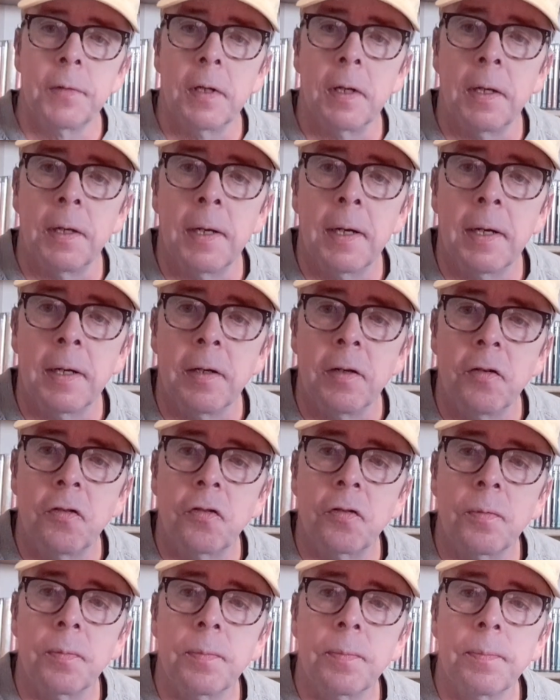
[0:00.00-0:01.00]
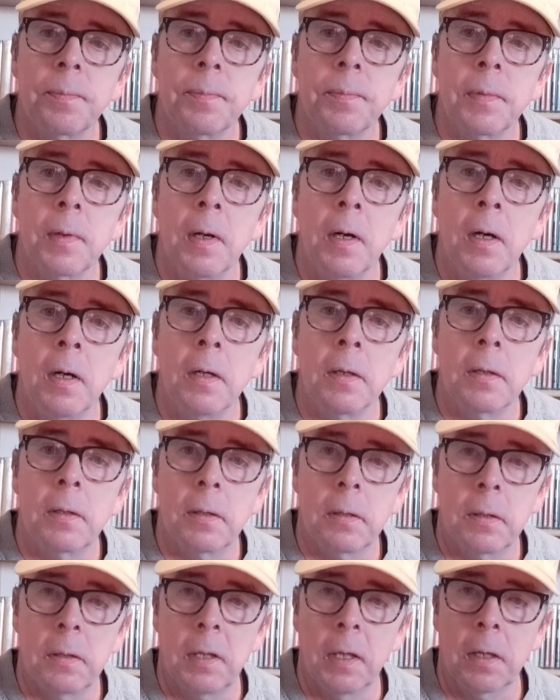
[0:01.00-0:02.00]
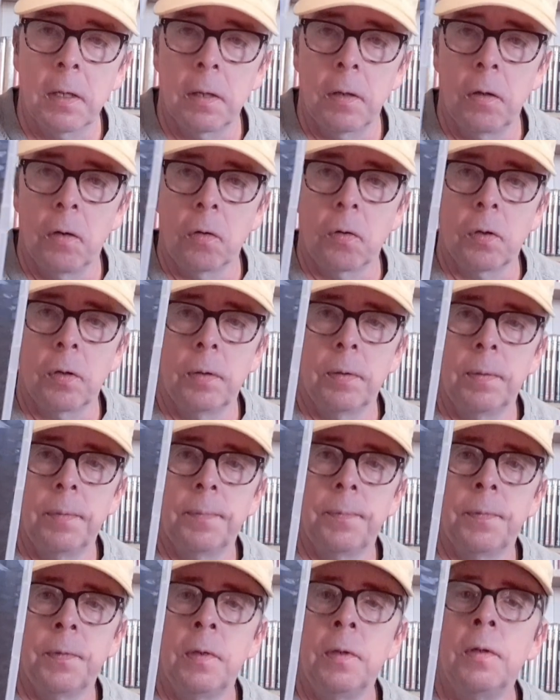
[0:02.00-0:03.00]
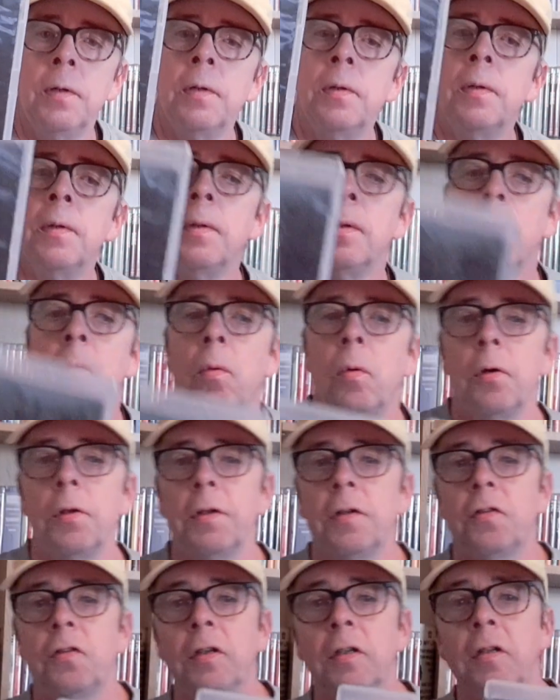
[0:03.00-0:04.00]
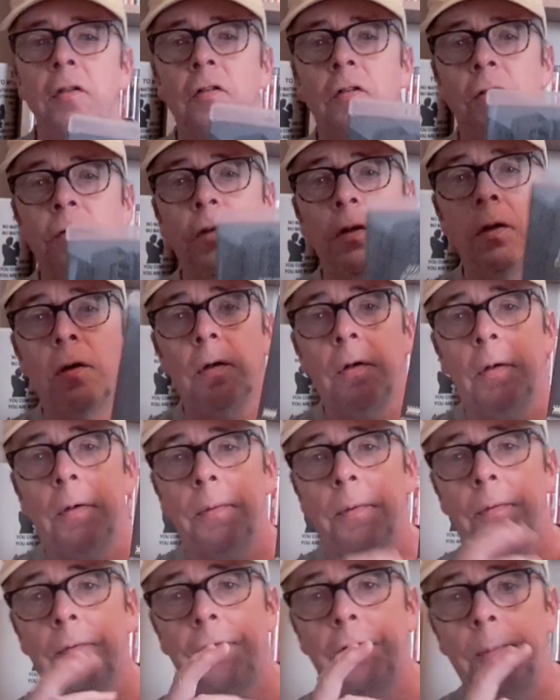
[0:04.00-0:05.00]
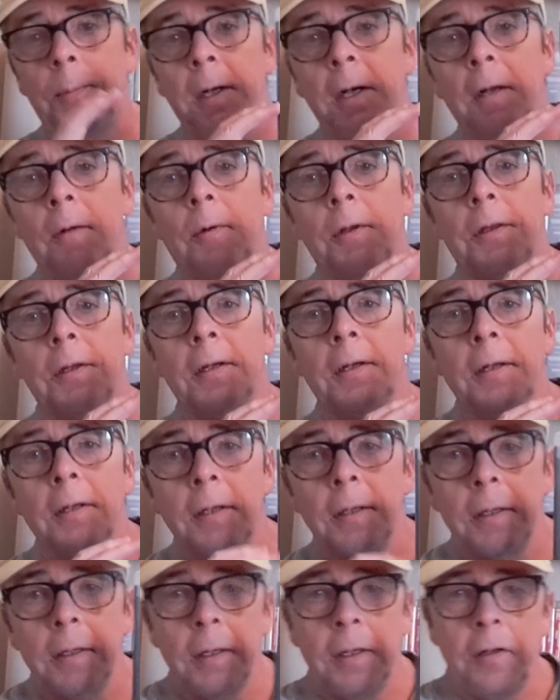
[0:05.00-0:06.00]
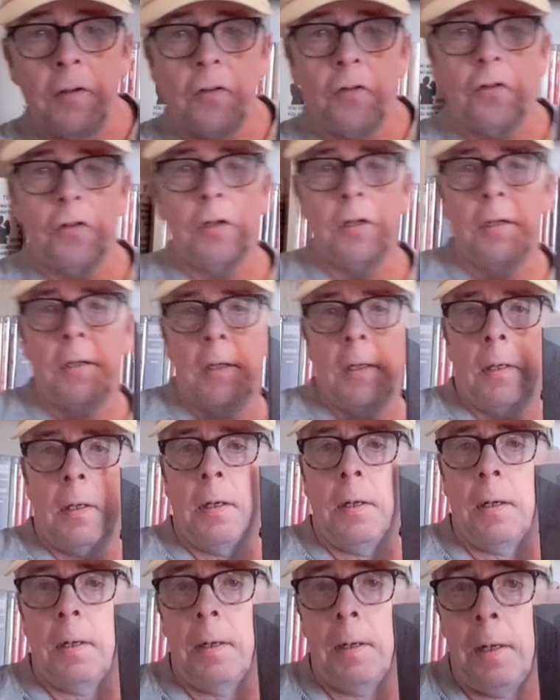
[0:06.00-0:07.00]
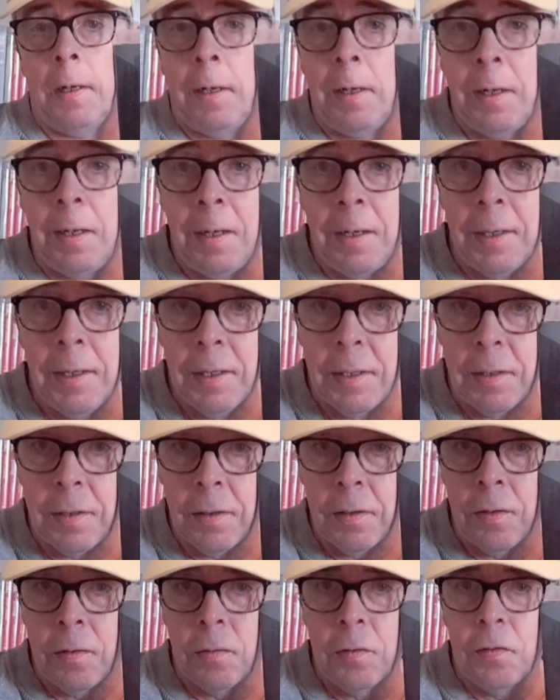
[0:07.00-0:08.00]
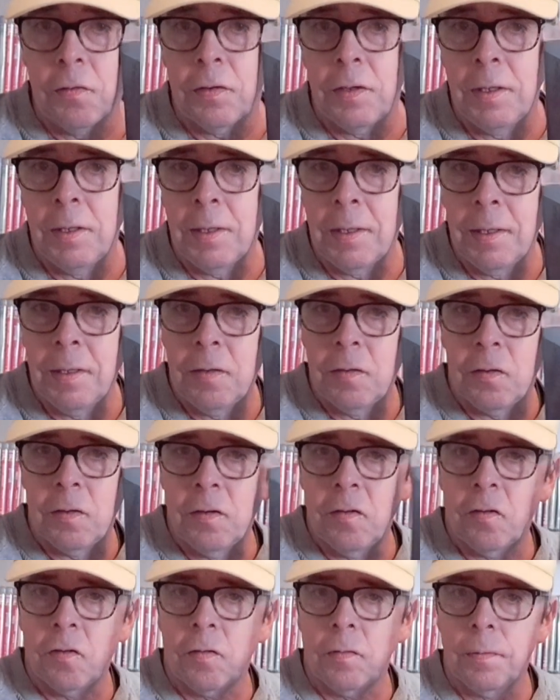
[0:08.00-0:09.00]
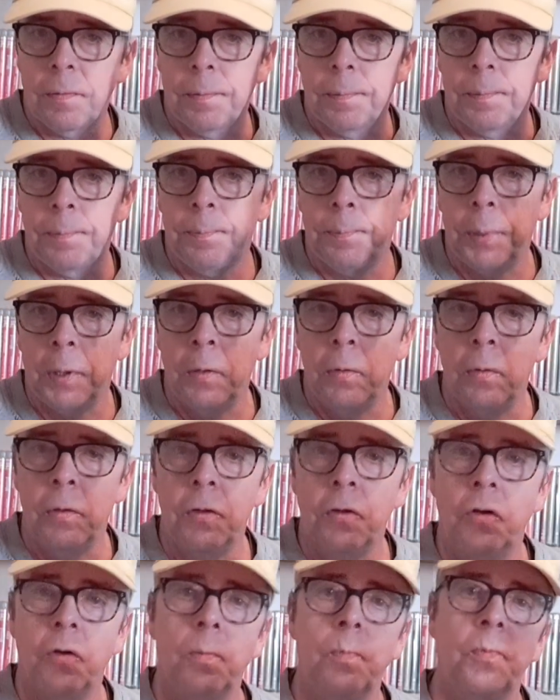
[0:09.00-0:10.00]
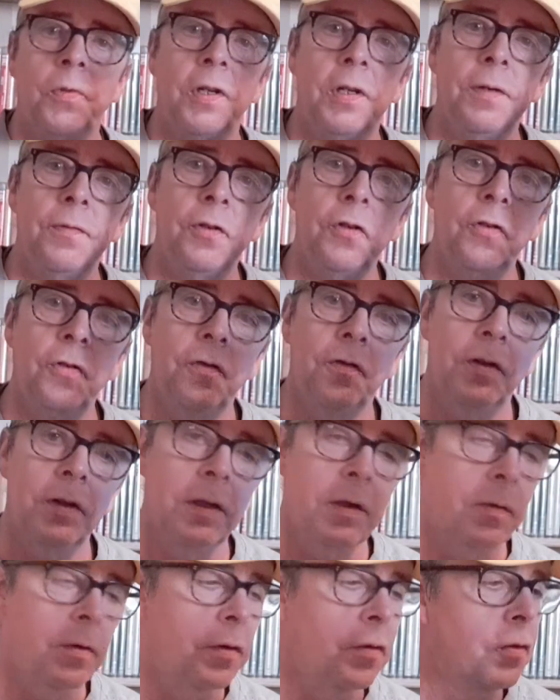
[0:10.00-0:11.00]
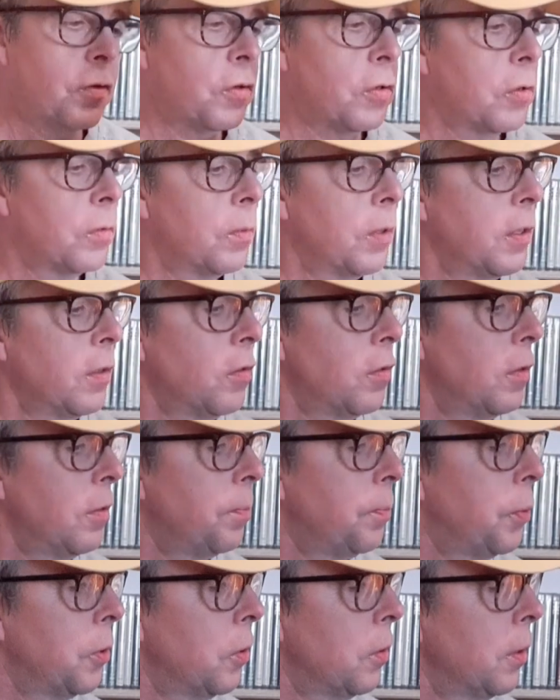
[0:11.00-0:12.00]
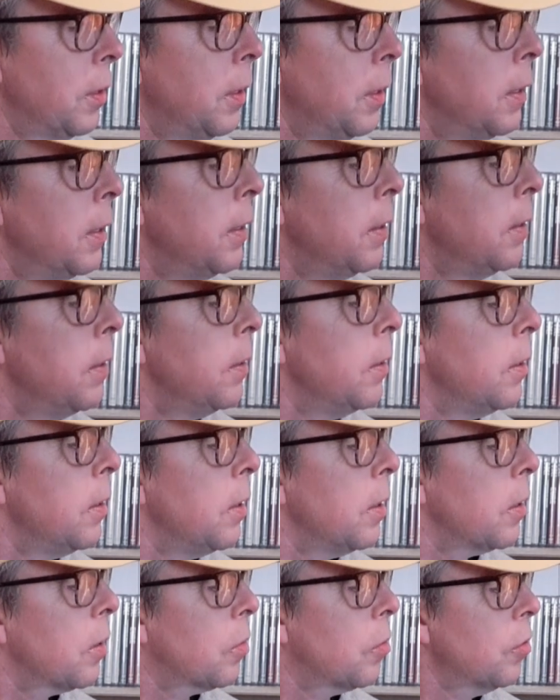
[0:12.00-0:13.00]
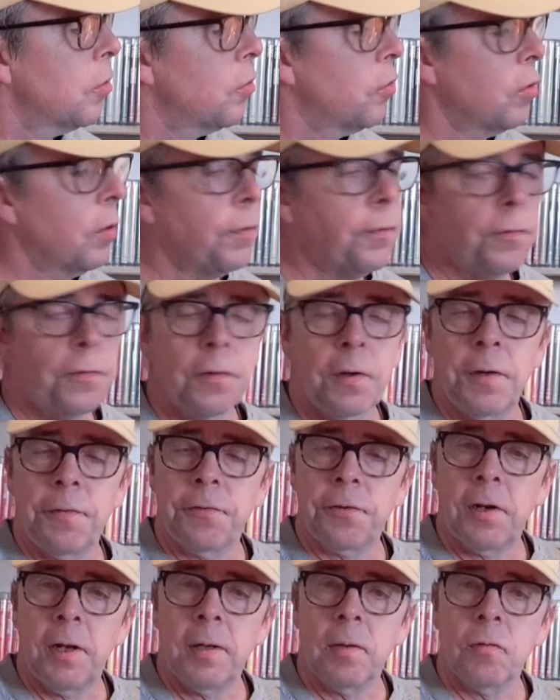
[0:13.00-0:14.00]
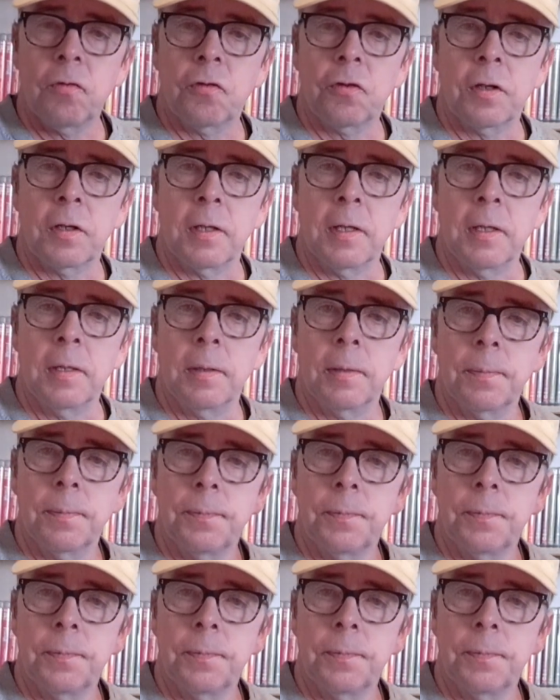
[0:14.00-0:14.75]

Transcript: And that is Decalogue. What this is, if you're not familiar with it, it's a late 1980s Polish television series directed by Krzysztof Kieślowski,